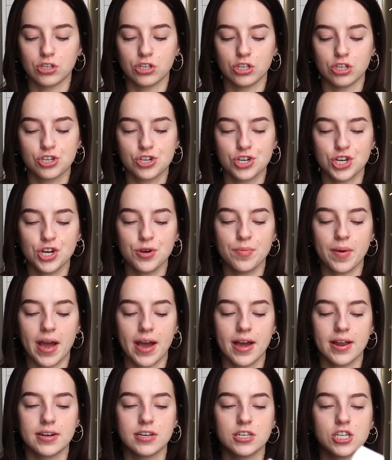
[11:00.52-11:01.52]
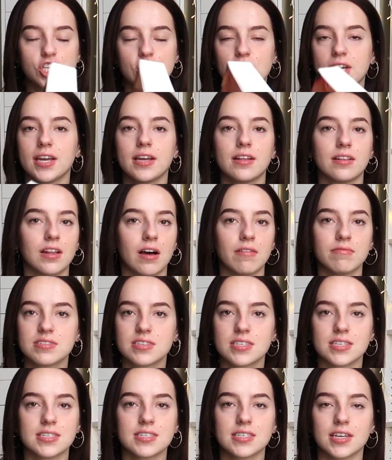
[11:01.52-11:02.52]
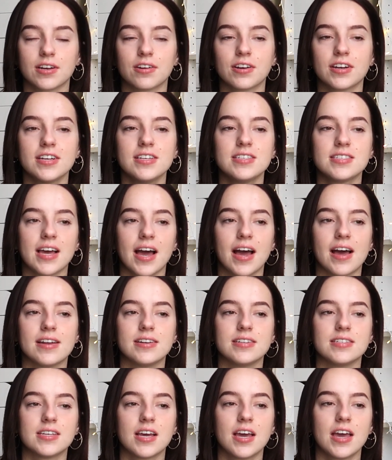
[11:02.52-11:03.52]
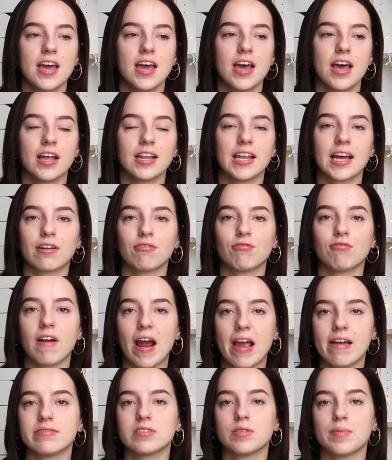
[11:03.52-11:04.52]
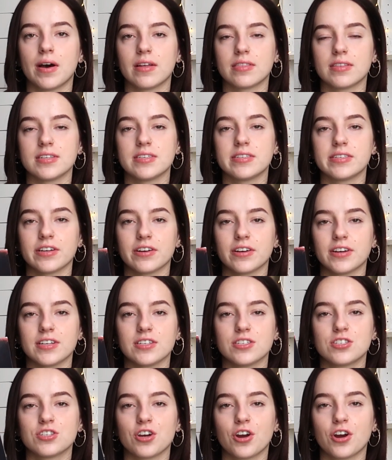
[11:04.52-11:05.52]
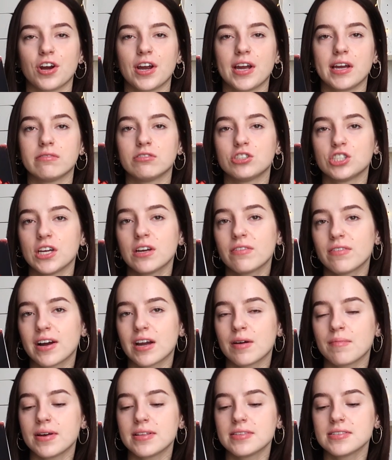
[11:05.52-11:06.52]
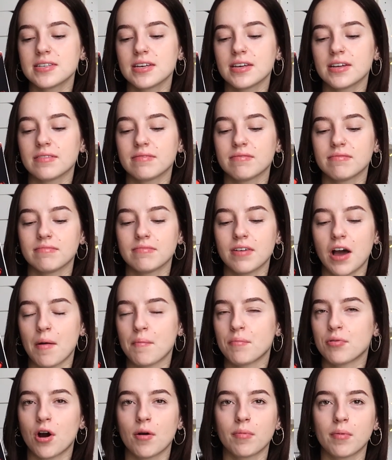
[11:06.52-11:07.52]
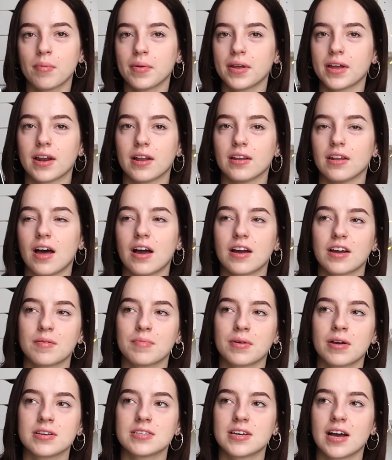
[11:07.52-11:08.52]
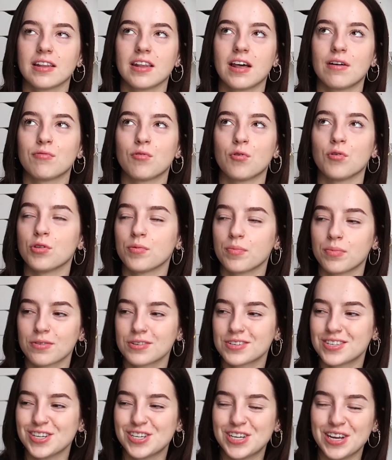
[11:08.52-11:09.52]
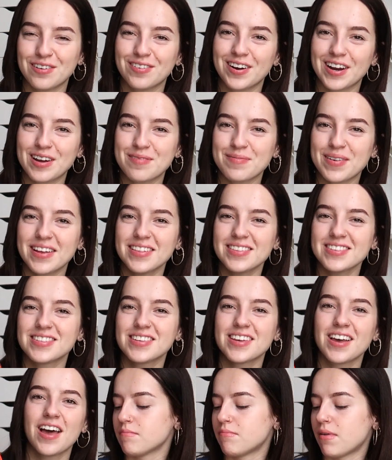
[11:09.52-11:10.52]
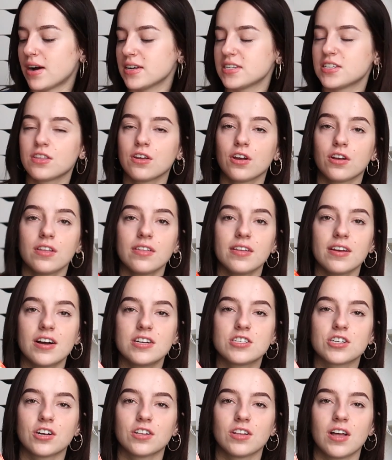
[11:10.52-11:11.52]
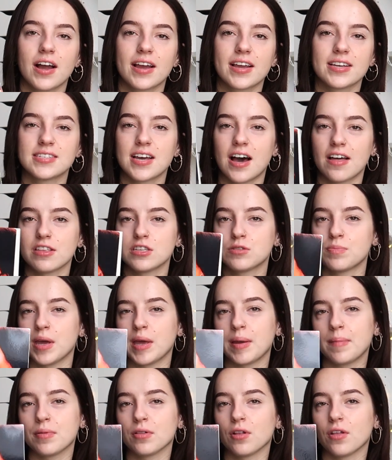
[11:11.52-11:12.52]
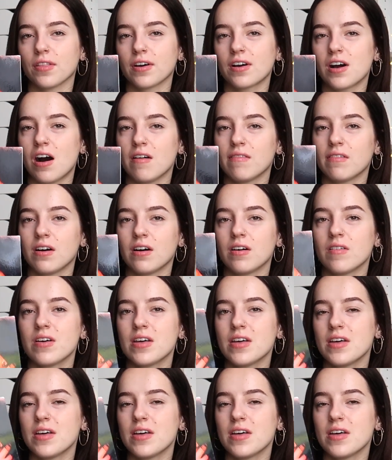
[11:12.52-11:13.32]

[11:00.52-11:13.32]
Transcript: YouTube, and she loves the series and like raves about this series. So if she recommends it, I'm probably gonna like it because I love all the books that she recommends. But the only thing I don't like is how there's people on the cover.